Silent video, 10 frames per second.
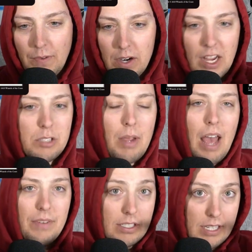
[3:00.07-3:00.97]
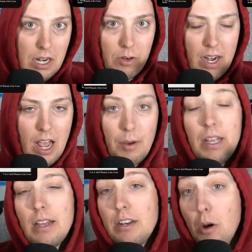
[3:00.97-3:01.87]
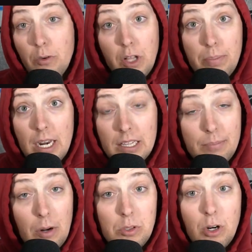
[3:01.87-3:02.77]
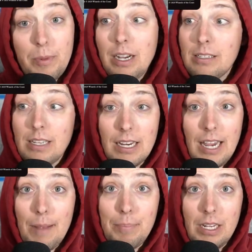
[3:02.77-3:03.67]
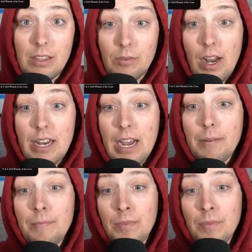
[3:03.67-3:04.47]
decks we have in standard right now. No one really played at the Pro Tour because it can't beat the red deck.